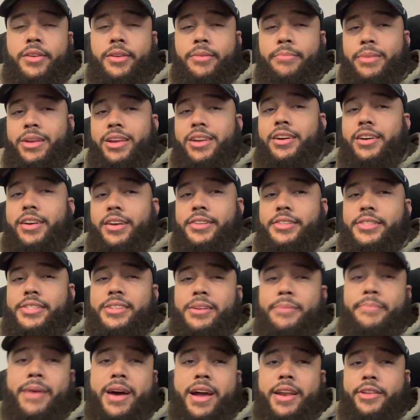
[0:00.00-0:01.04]
because
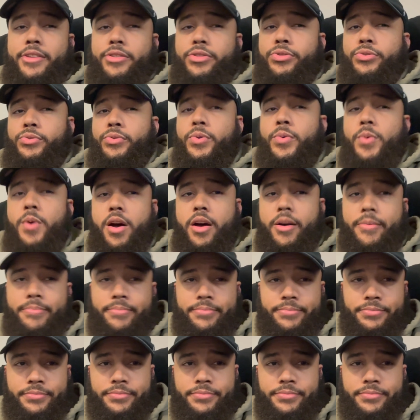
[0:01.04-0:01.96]
somebody threw up.